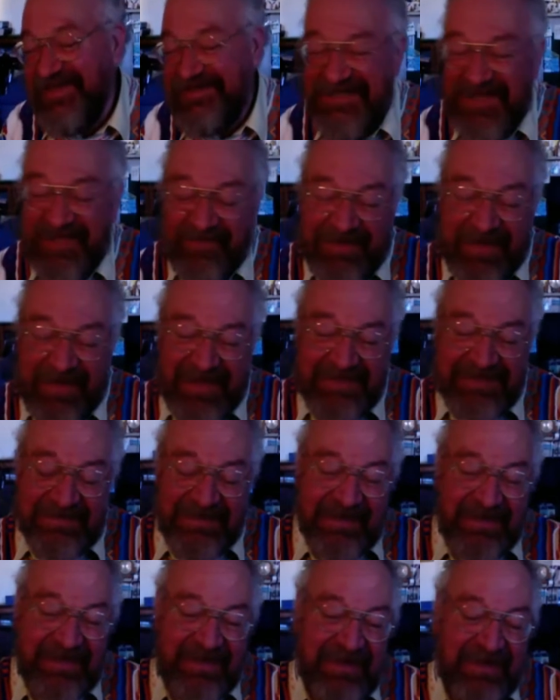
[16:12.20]
ago. I had
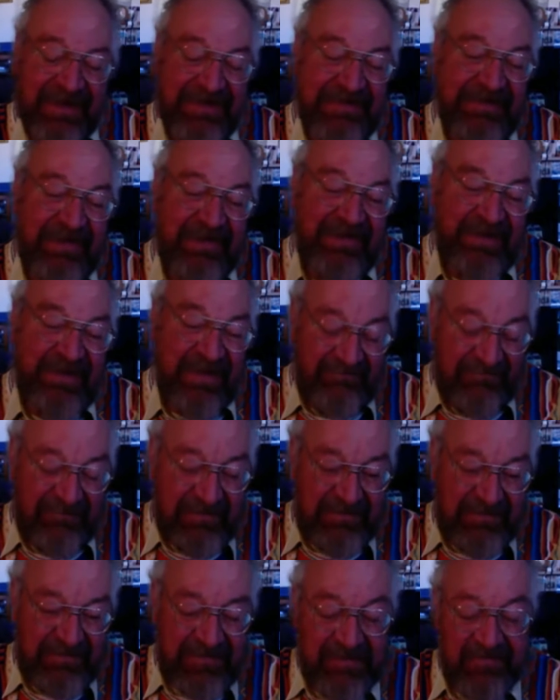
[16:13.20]
a
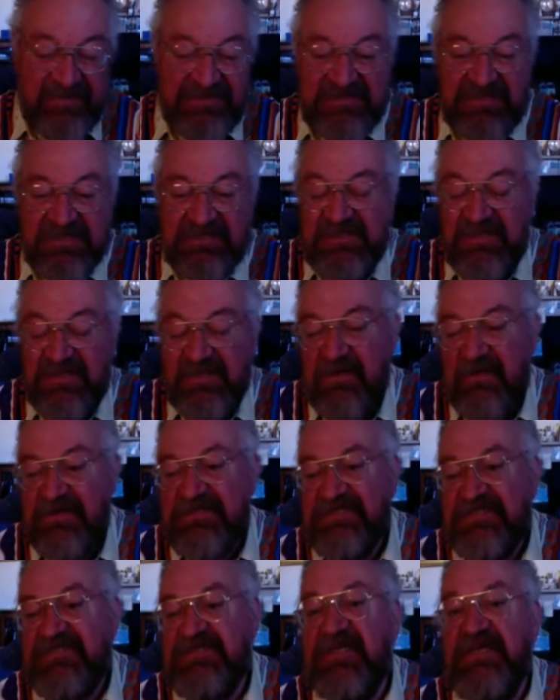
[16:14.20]
lovely time in Santiago
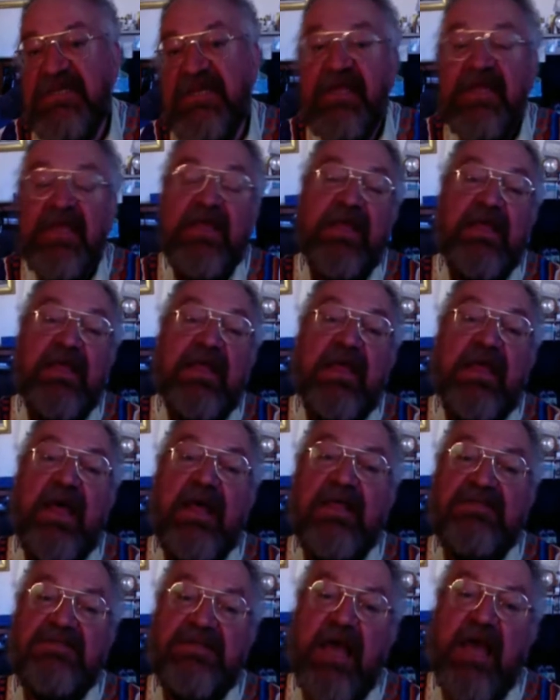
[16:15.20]
de Chile.
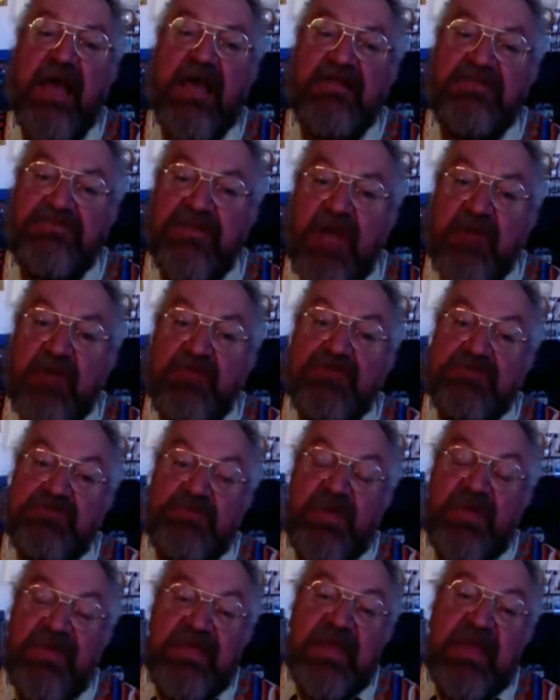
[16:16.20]

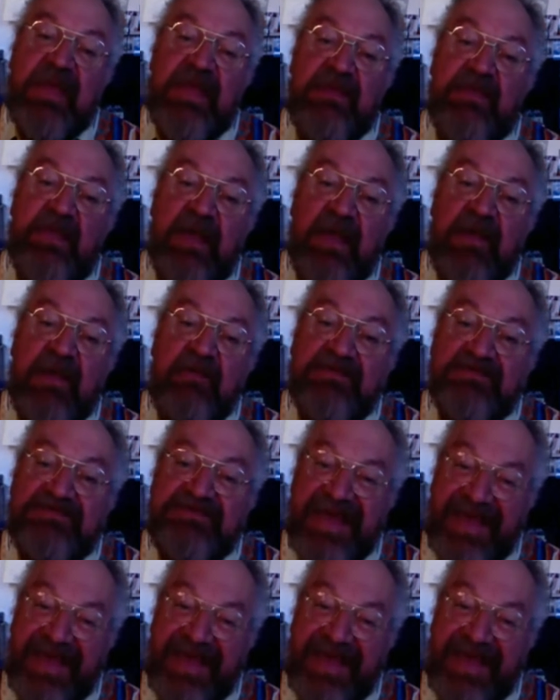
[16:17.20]
Speaking, I was great,